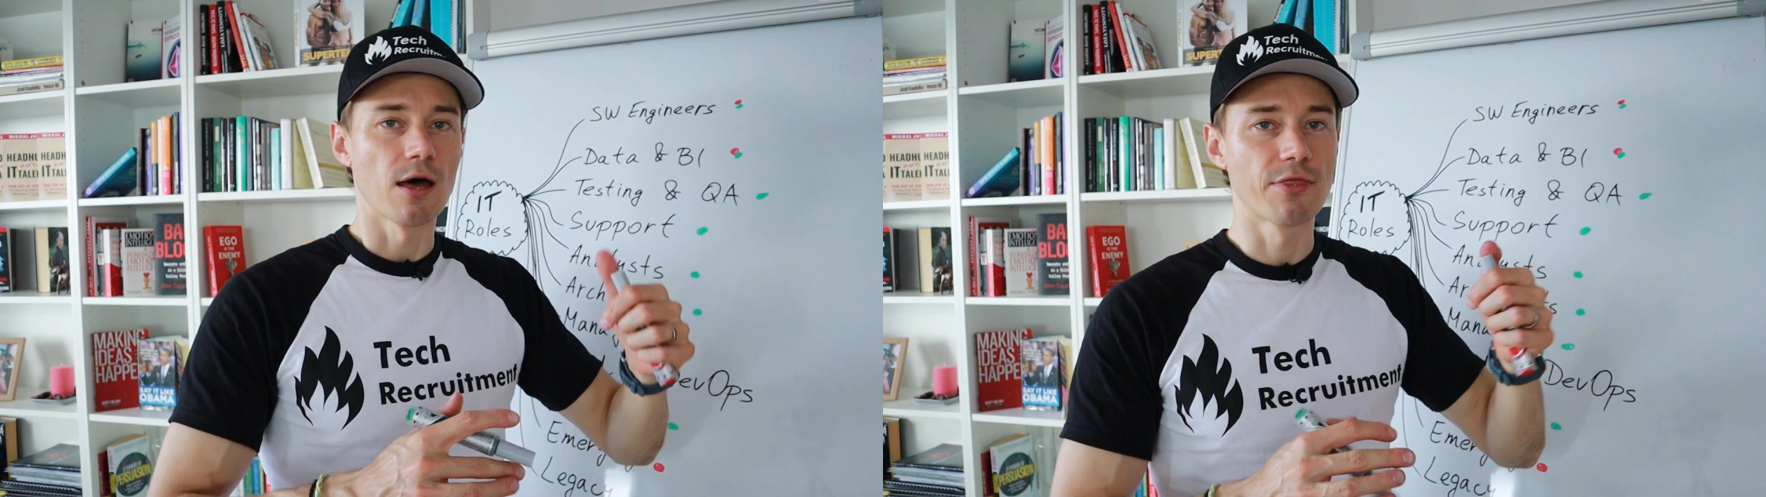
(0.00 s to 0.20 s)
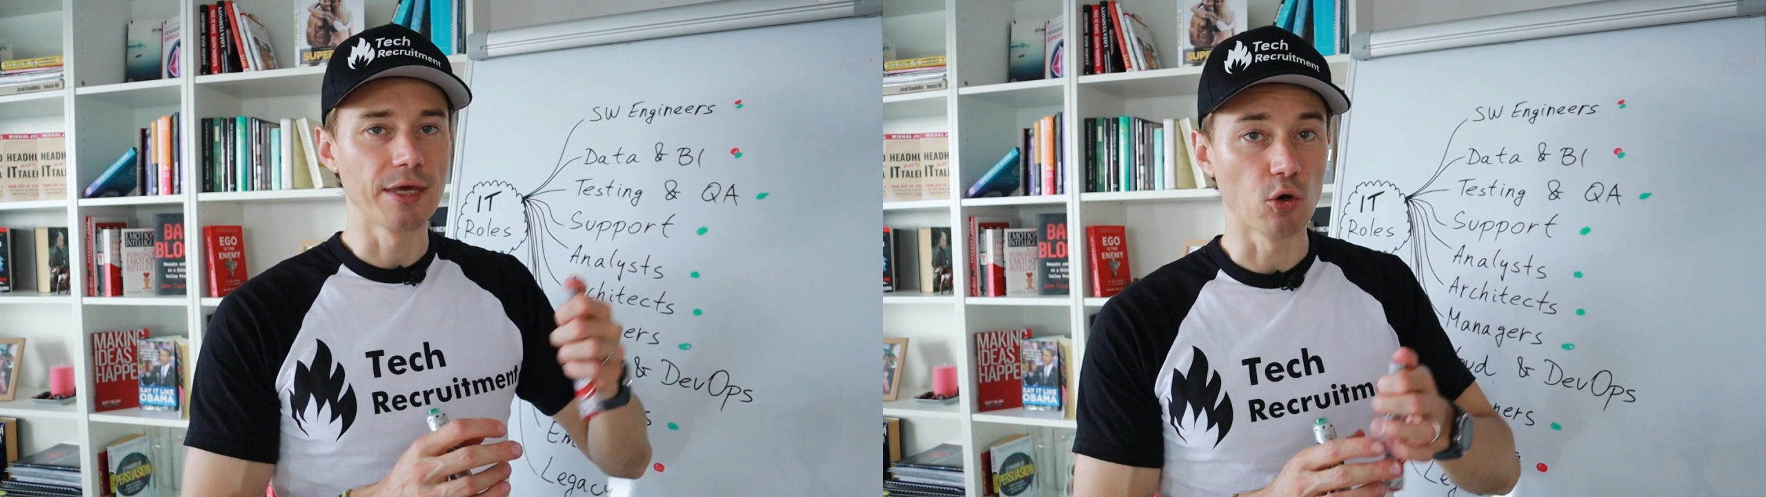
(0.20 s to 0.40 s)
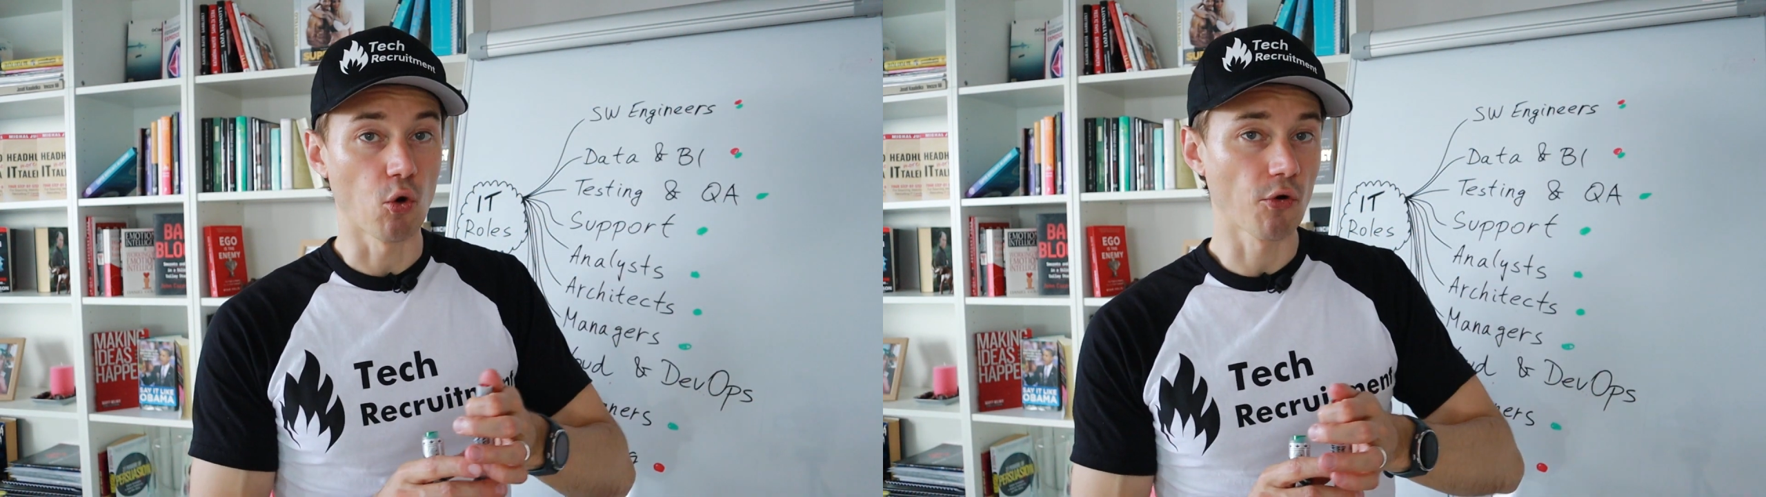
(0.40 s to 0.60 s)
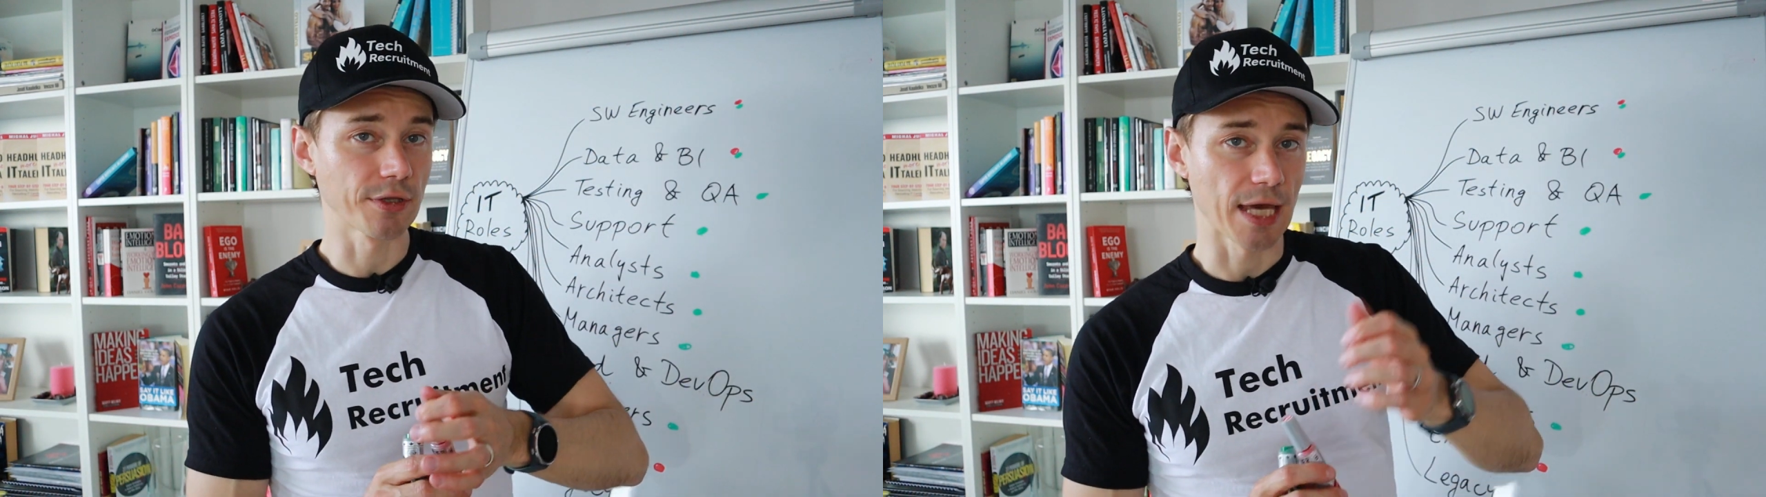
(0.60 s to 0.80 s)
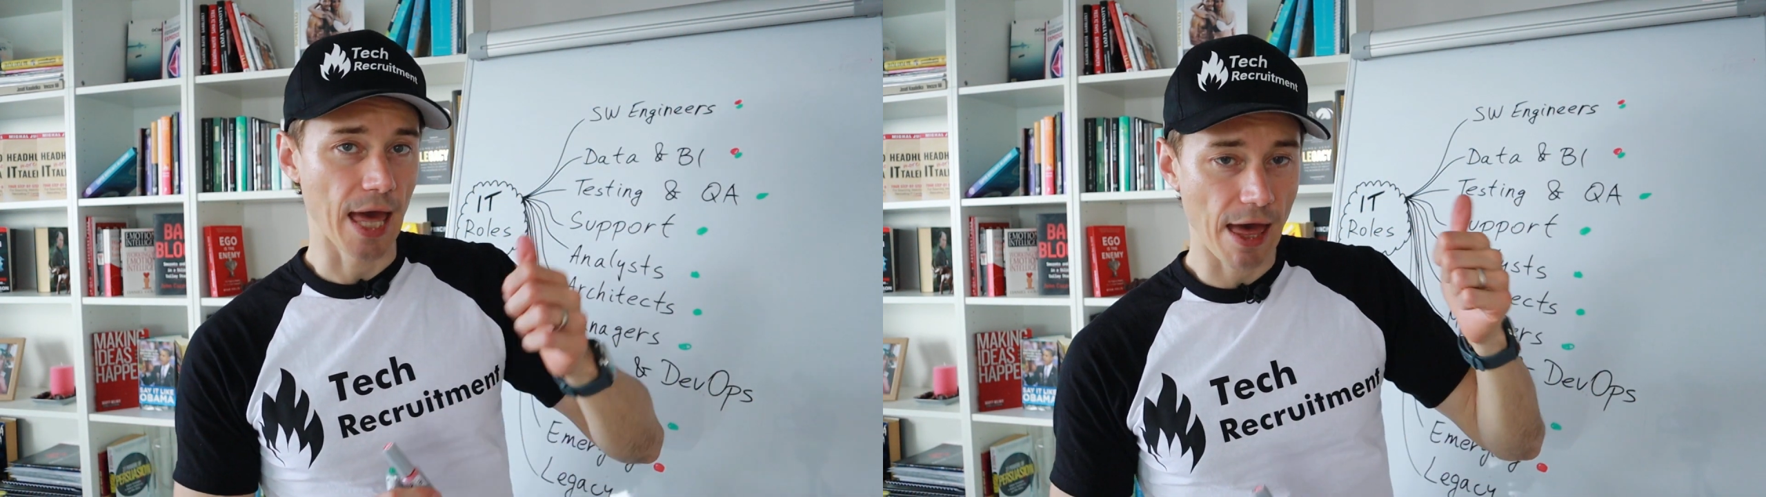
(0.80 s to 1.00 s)
they
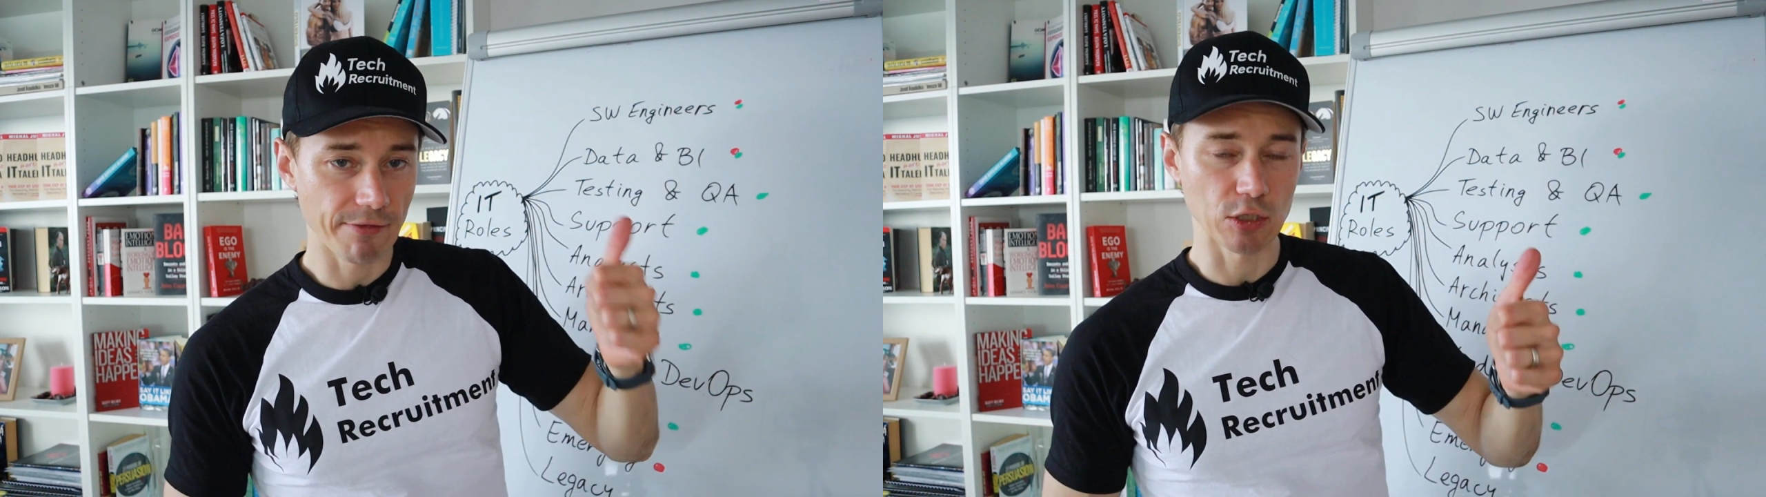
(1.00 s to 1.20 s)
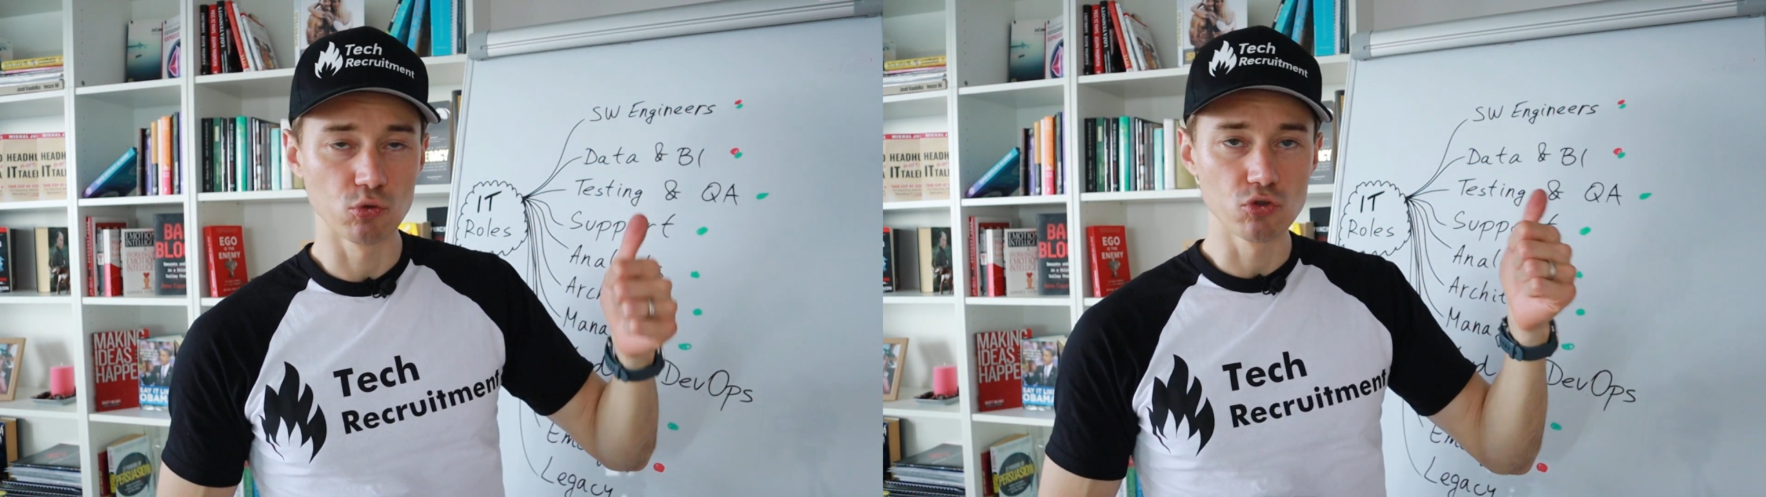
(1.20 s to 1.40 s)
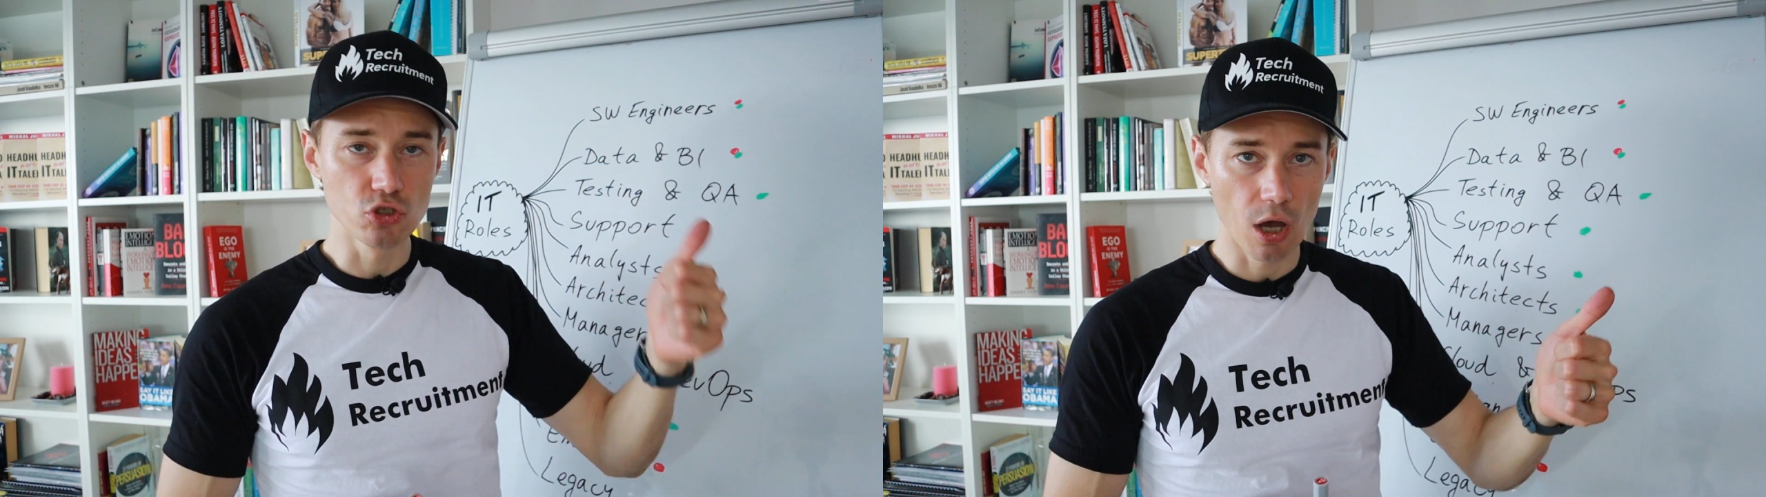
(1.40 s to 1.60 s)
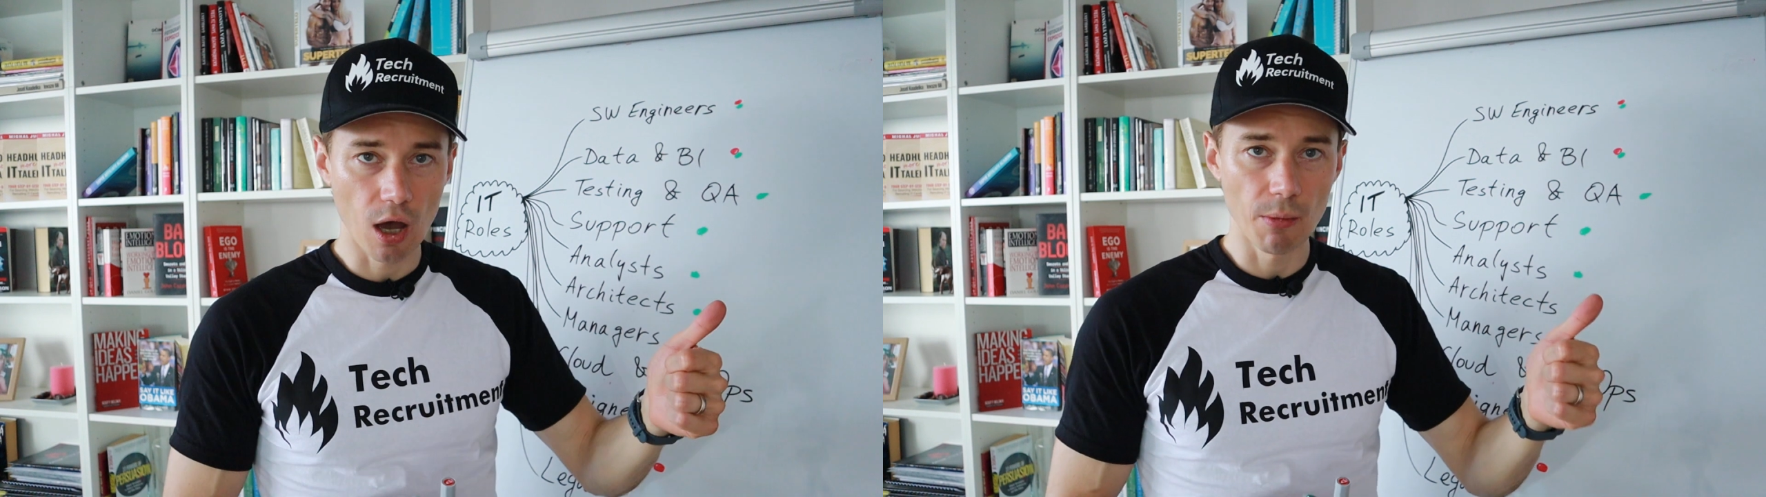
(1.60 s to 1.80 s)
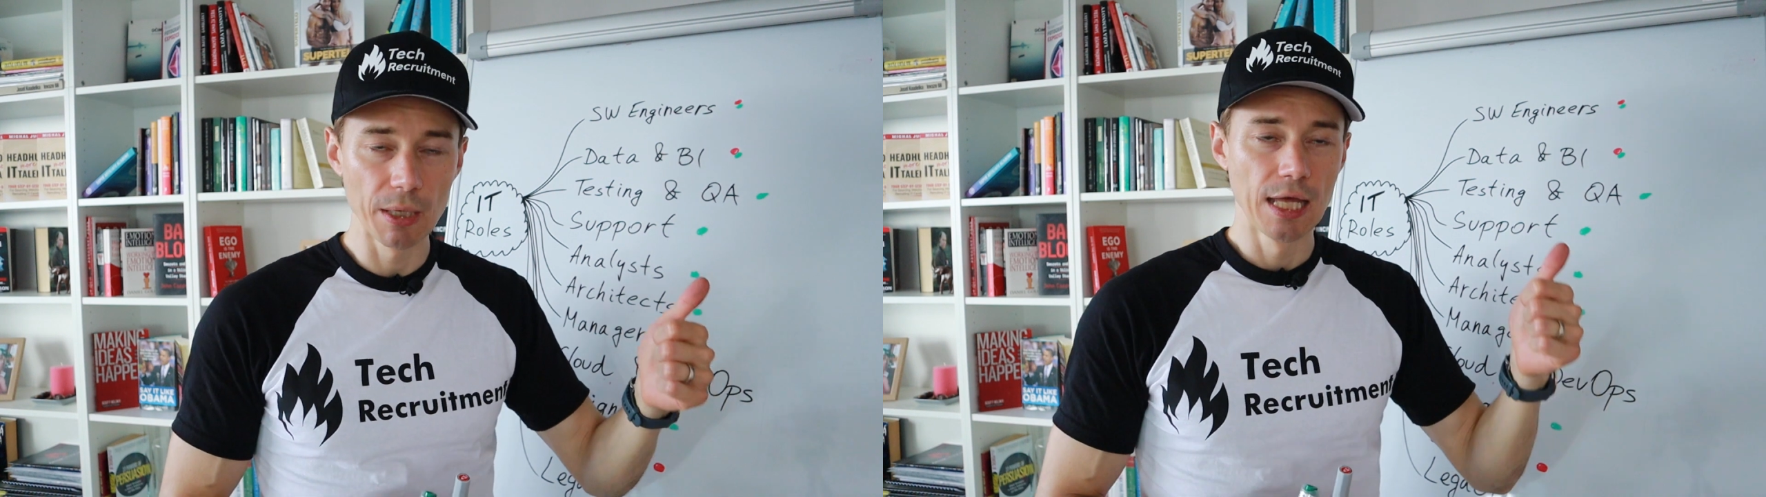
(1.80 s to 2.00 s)
already have a good
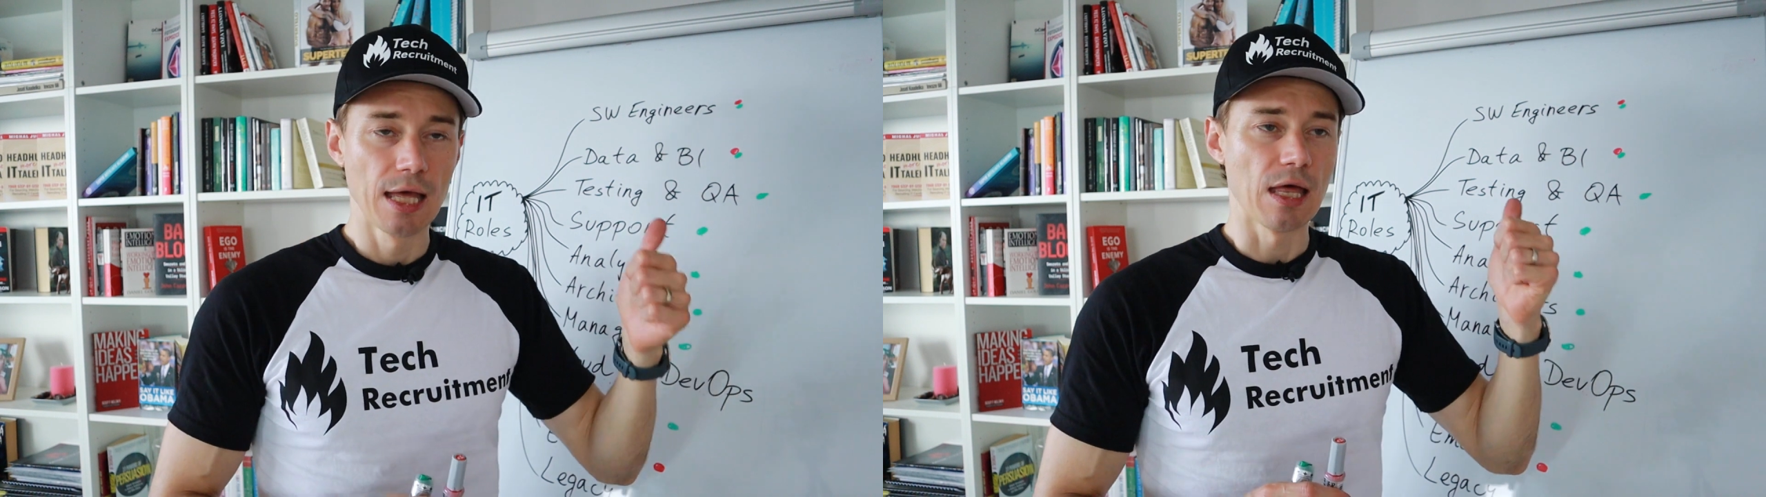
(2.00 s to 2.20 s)
job,